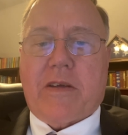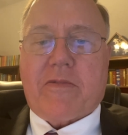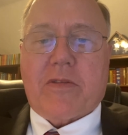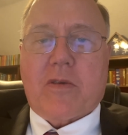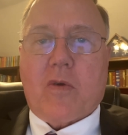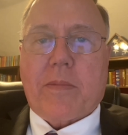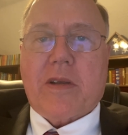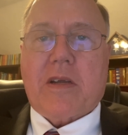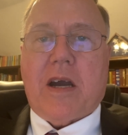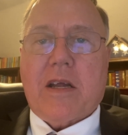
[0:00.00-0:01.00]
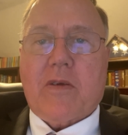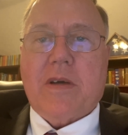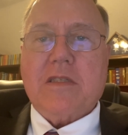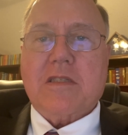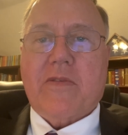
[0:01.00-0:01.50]
after the Norman
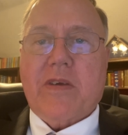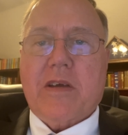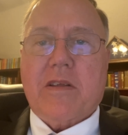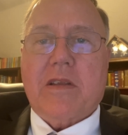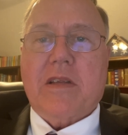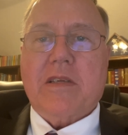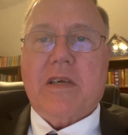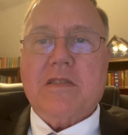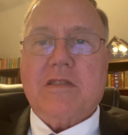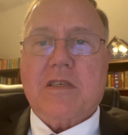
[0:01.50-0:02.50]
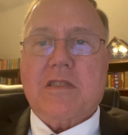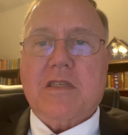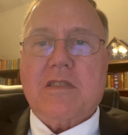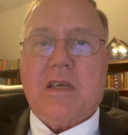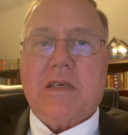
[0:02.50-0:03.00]
conquest of England in
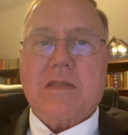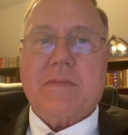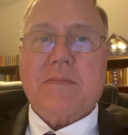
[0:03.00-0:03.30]
1066.